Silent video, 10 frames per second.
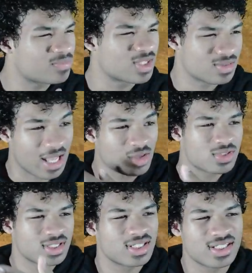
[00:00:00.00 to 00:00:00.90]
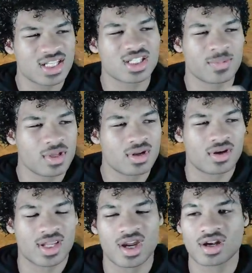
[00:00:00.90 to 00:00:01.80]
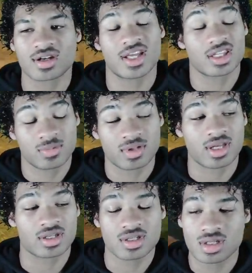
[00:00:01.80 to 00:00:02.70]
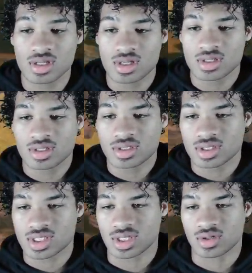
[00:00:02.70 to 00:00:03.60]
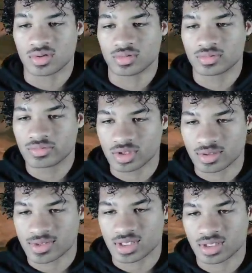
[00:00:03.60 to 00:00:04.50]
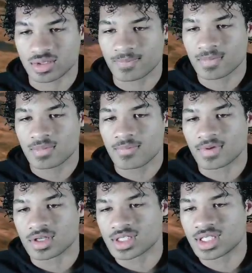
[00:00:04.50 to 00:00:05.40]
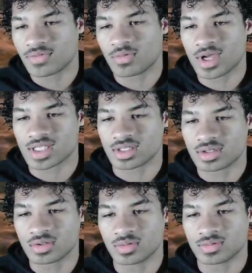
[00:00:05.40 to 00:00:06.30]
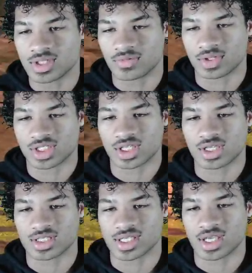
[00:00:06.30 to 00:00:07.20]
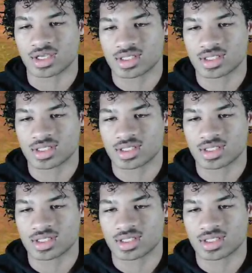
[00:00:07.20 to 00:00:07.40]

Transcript: like you see, it does depend on the character and the player. So, you know what I'm saying? But there's different ways to do different chain attacks.